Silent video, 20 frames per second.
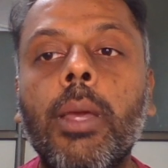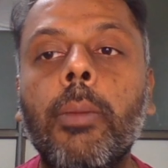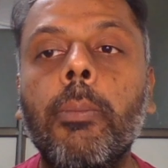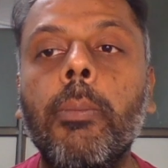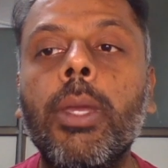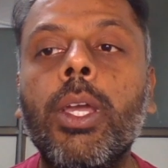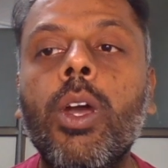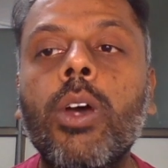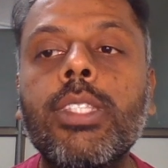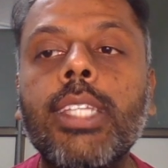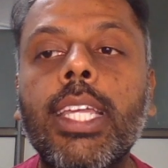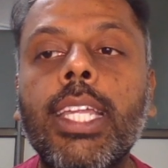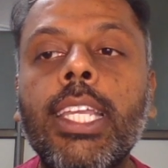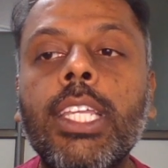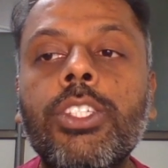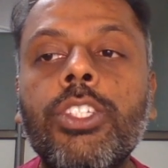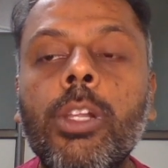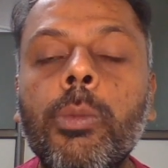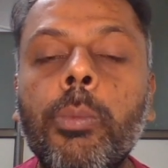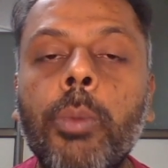because
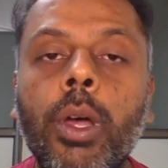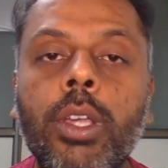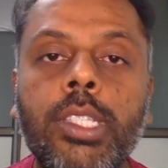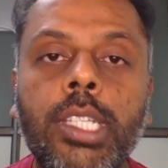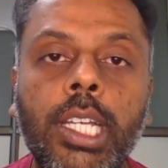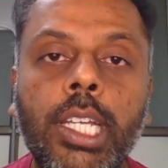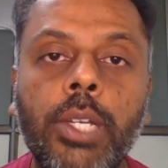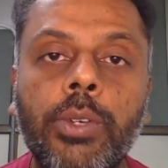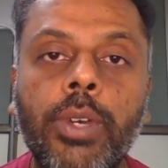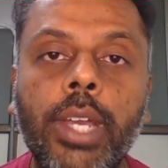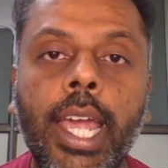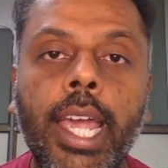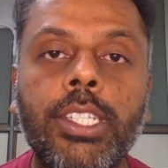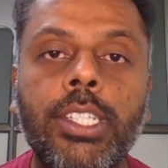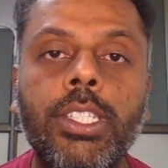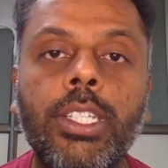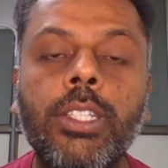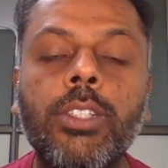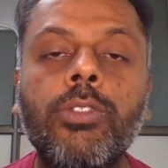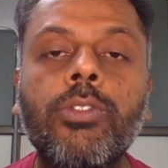initial positive
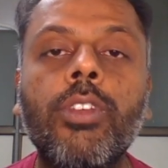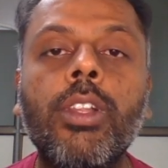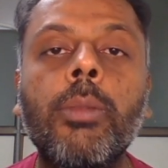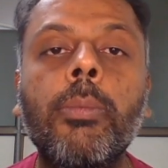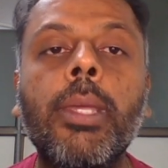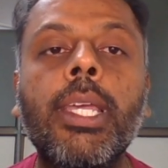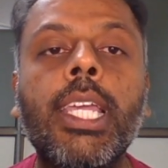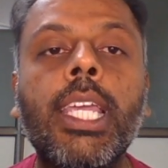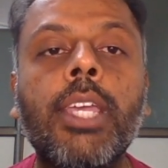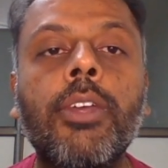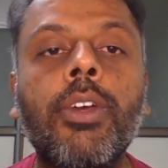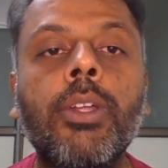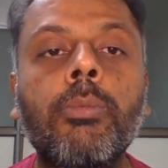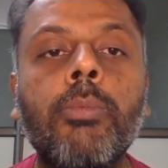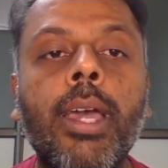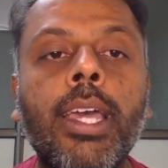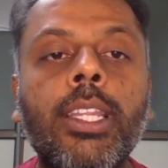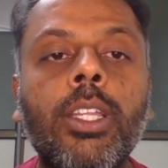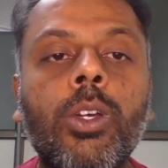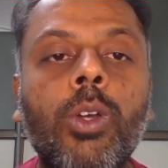reaction will be given
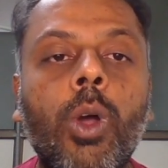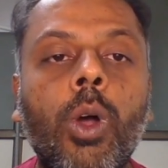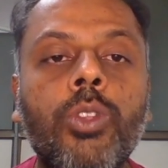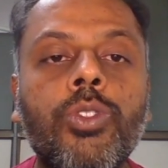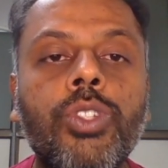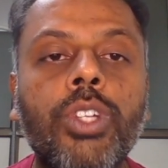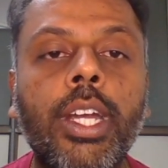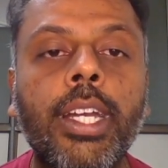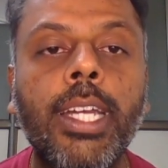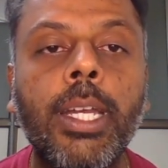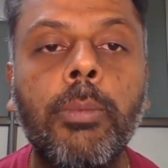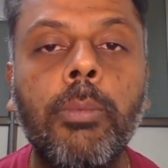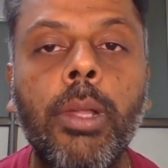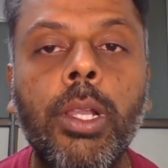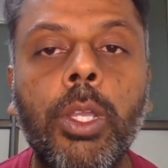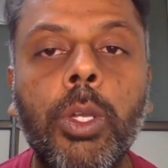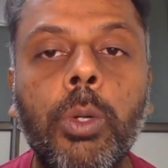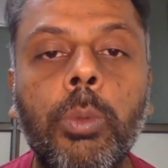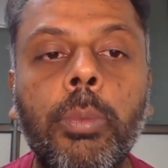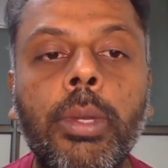by the conjugated
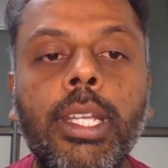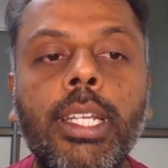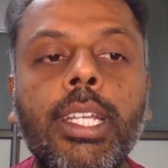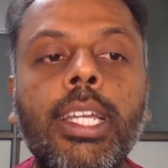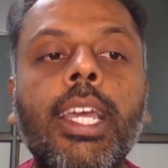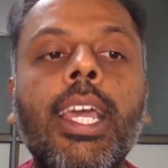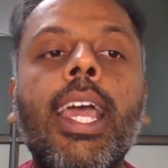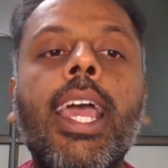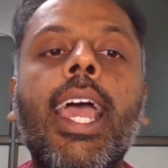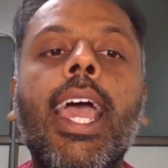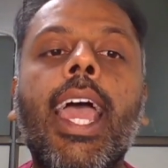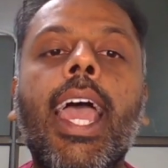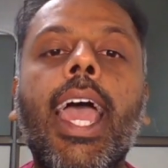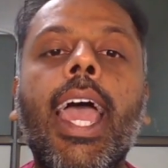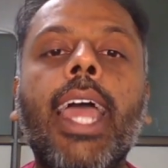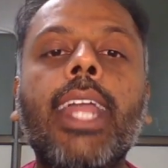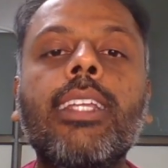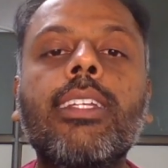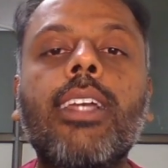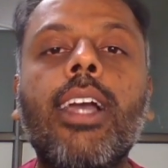bilirubin
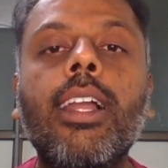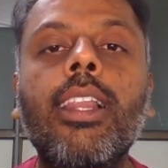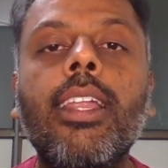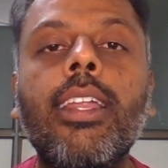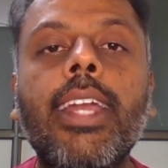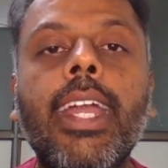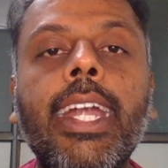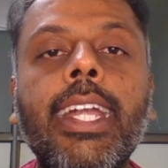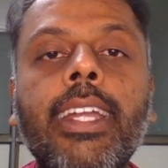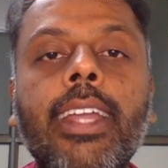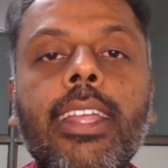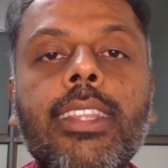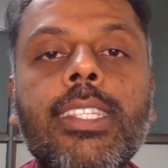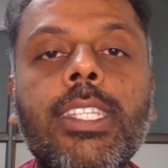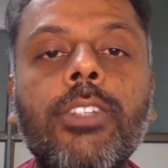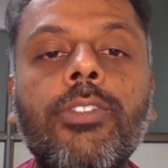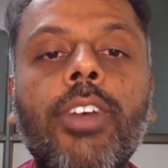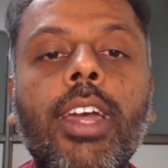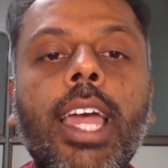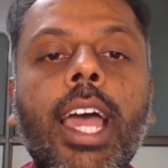and color
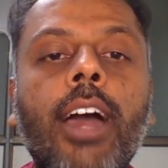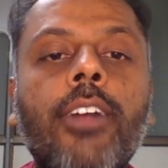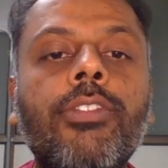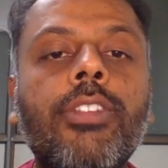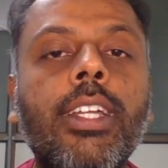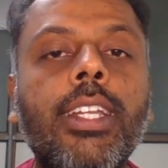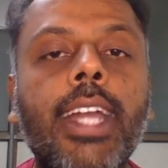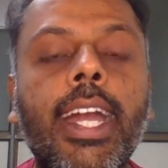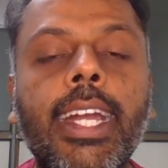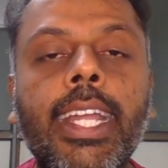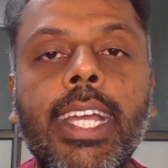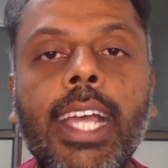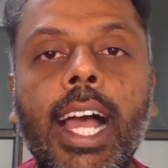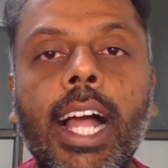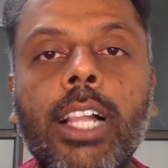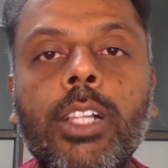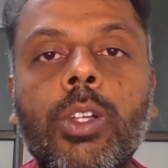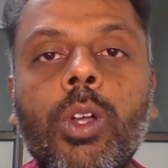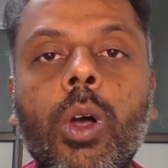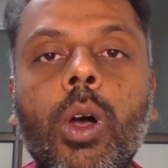intensify after adding
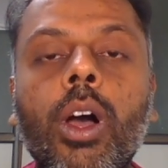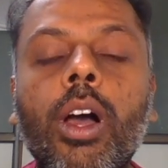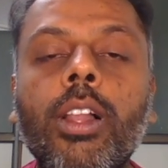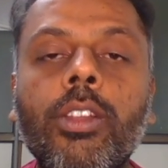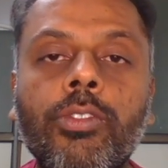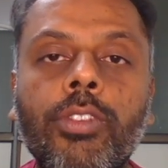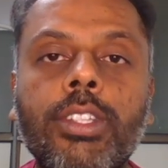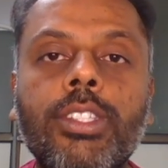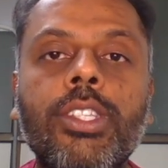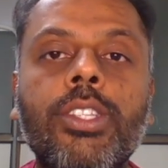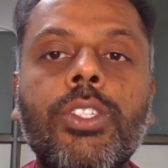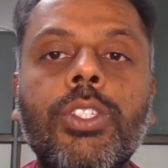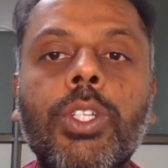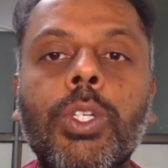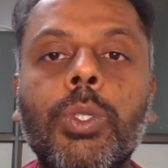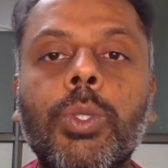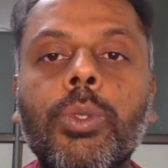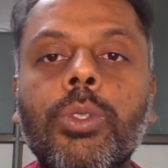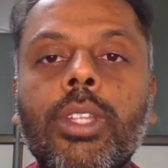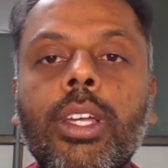alcohol, which is
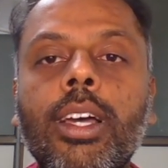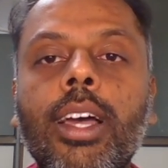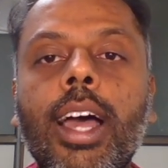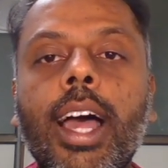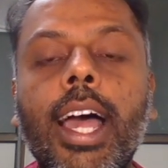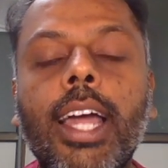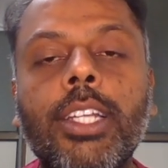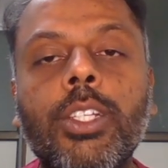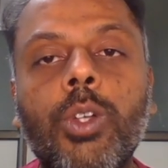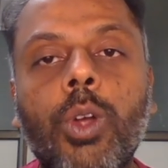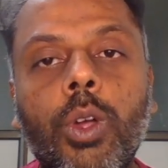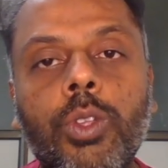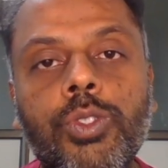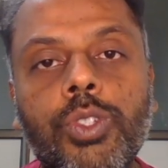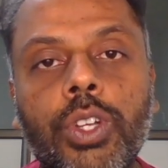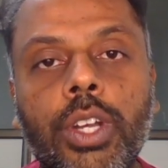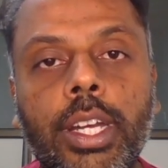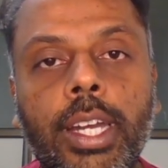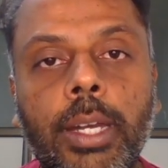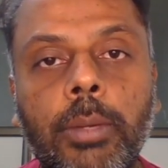due to the
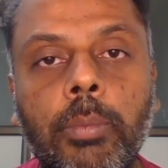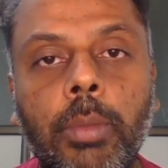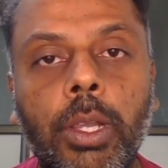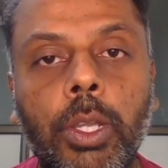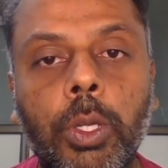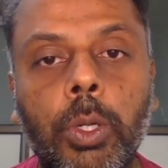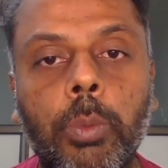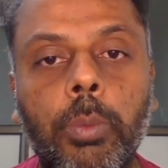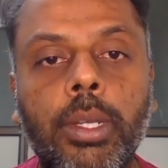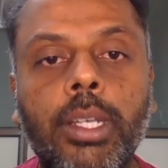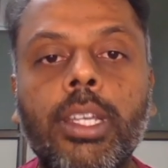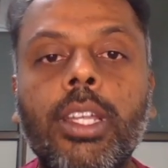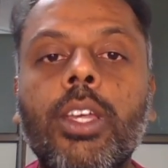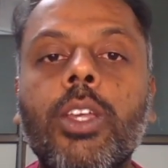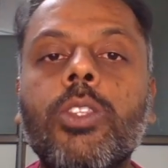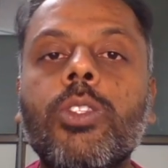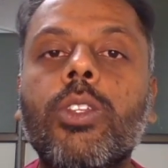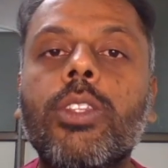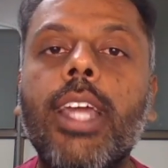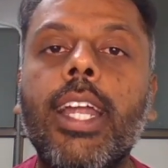unconjugated bilirubin.
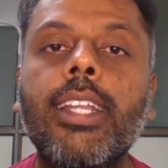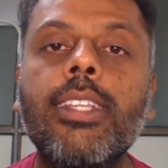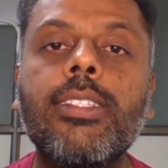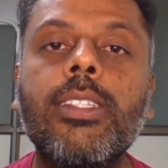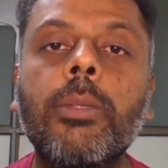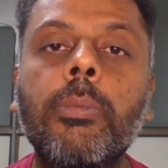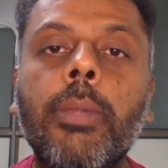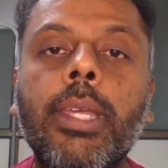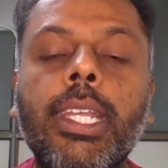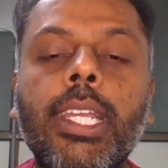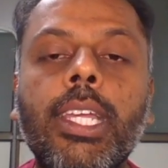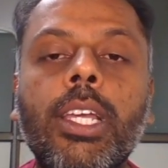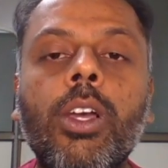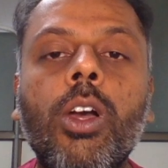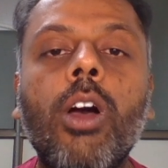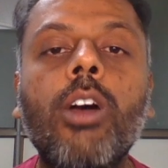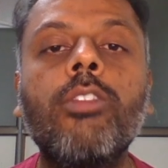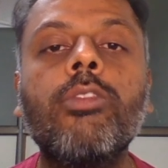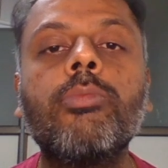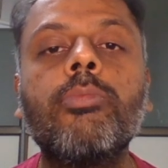So that is the meaning
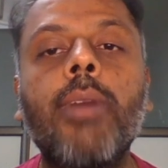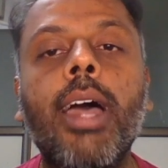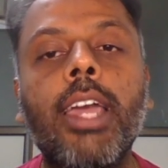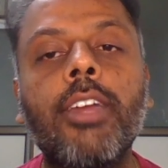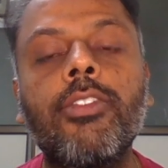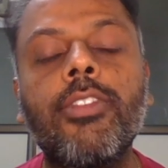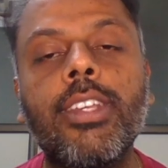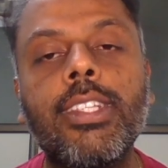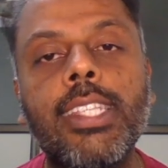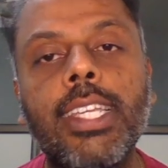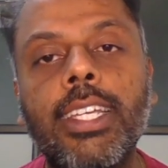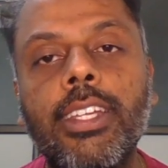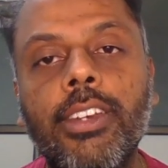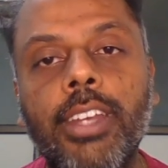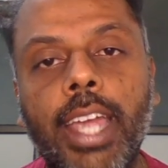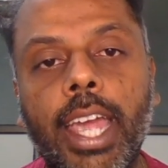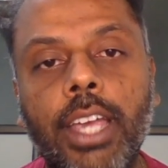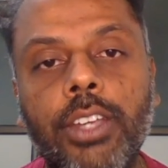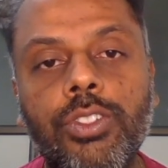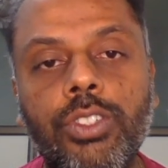of biphasic
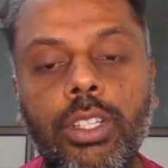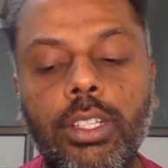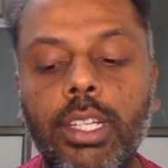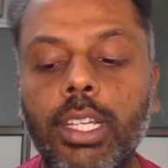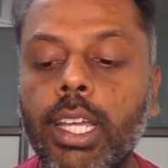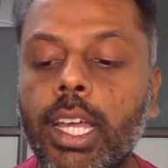reaction.